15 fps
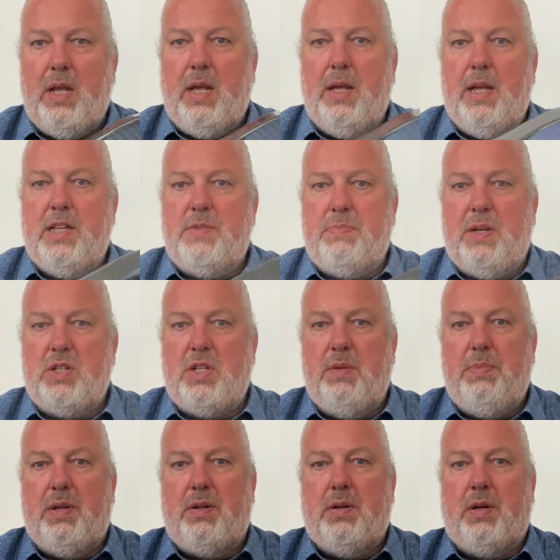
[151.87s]
especially
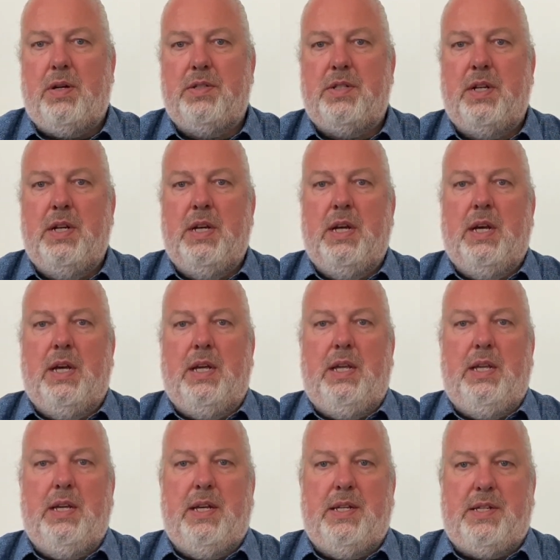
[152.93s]
because
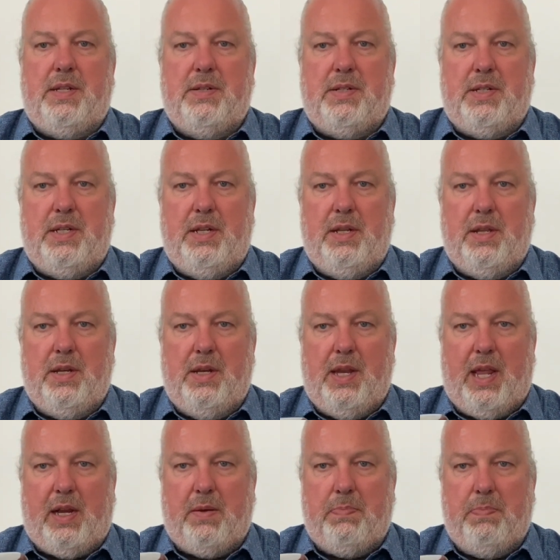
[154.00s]
here, as you see, the
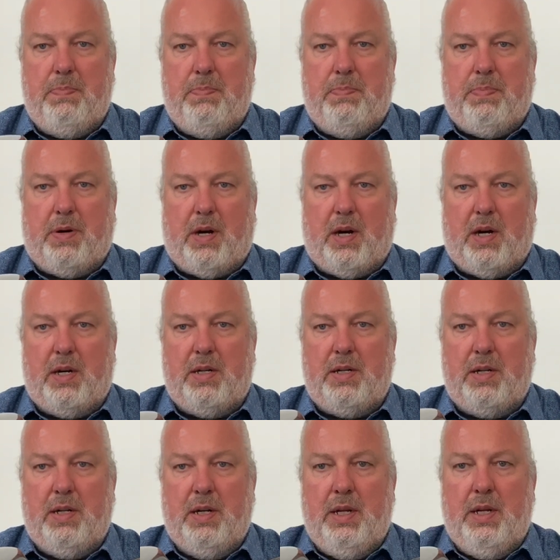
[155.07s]
neck part
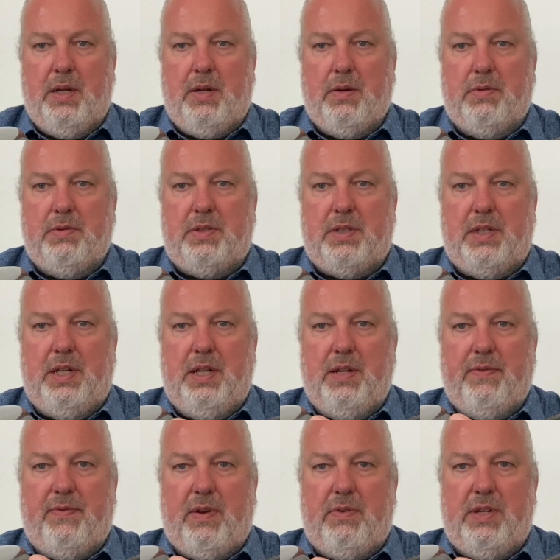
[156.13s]
goes here
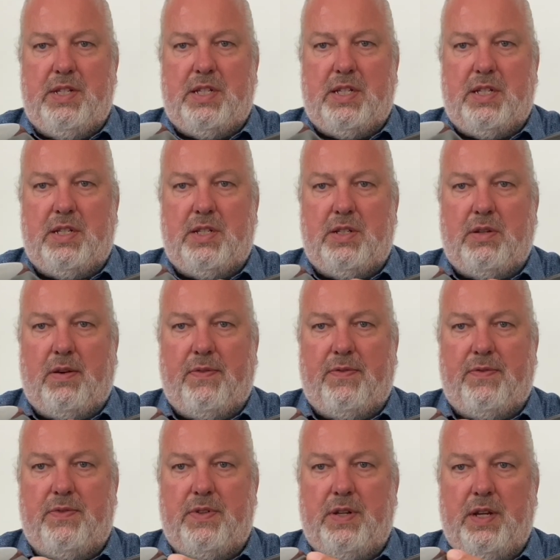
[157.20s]
very
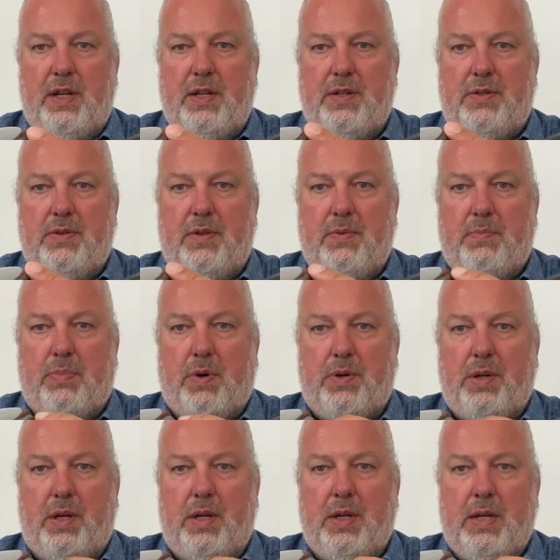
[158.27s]
soft into the
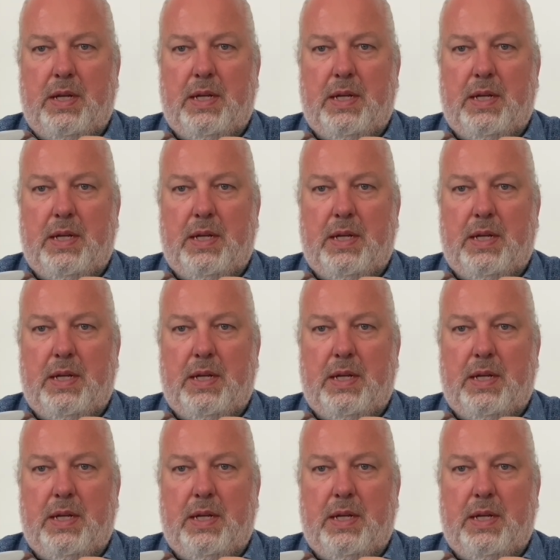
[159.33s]
body.